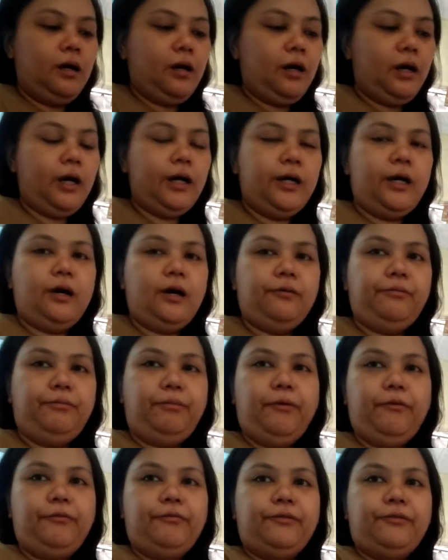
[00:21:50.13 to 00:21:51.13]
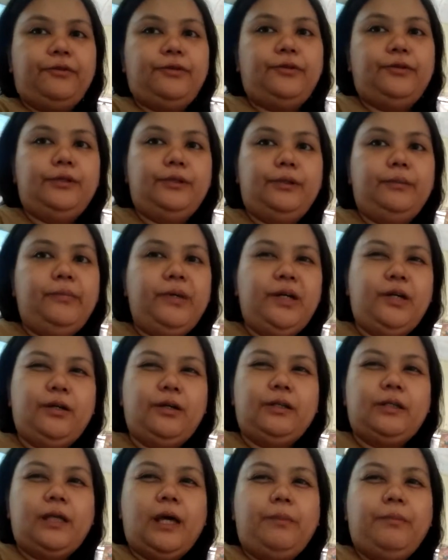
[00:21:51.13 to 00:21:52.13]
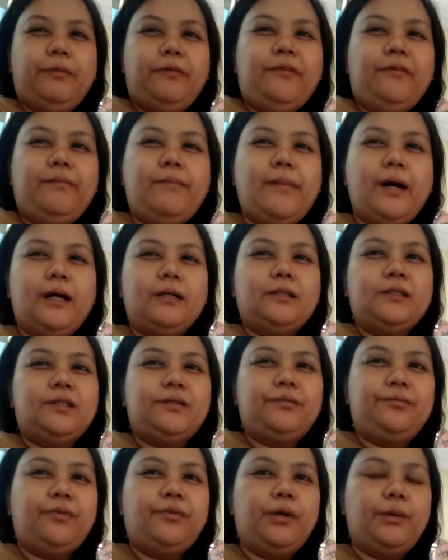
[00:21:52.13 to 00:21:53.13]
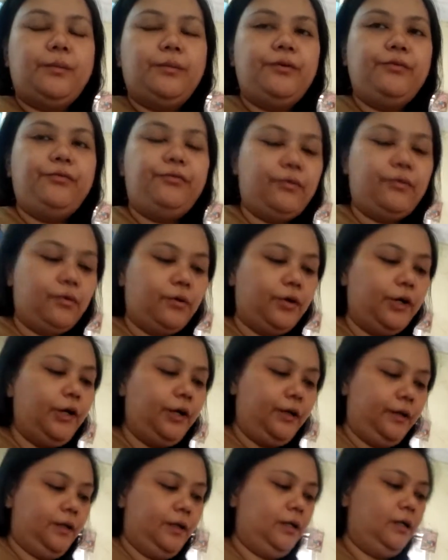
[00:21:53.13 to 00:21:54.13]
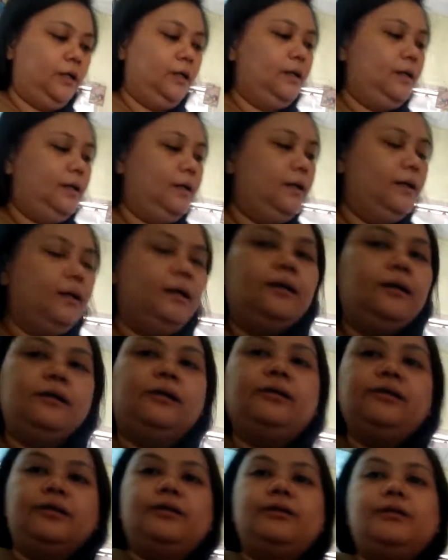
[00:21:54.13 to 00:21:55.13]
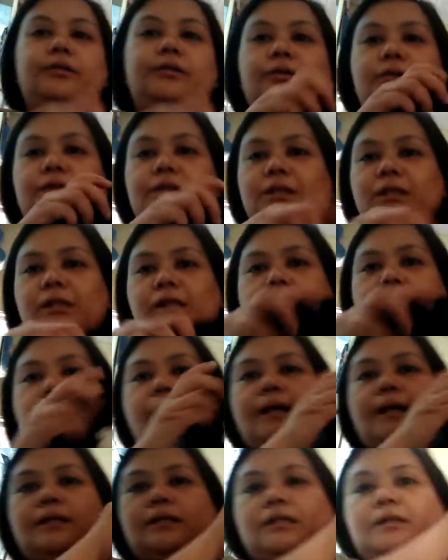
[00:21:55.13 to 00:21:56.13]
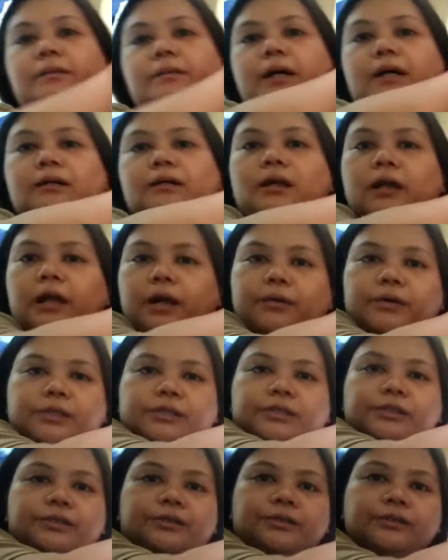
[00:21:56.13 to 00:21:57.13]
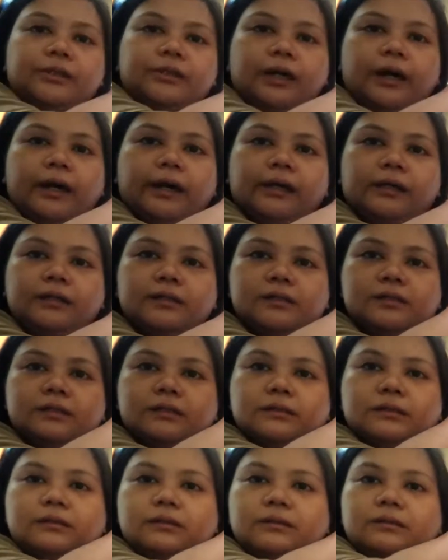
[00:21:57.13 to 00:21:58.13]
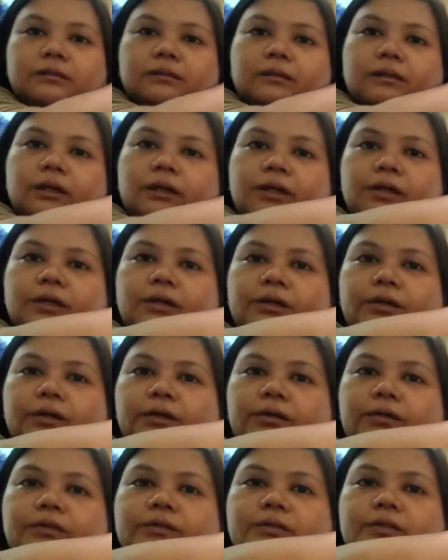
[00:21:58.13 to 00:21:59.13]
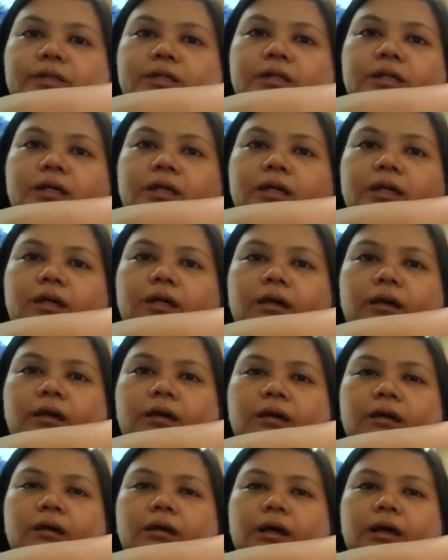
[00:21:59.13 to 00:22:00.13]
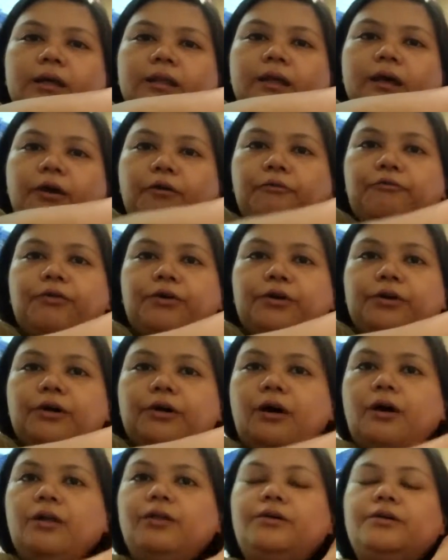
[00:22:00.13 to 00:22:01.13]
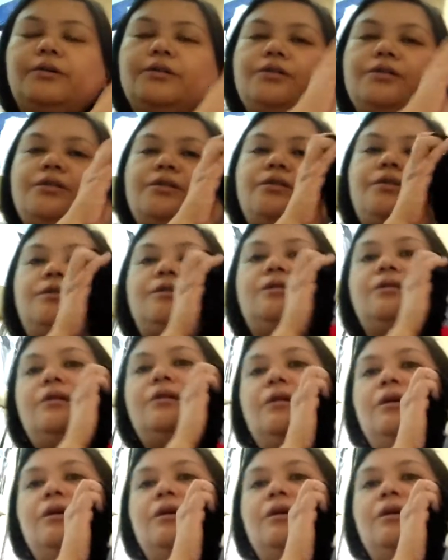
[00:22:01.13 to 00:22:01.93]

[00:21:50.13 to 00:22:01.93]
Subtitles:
I have preferred bigger type of bags from before. So this is the last bag that I want to show you guys. Using, I think, 4 colors.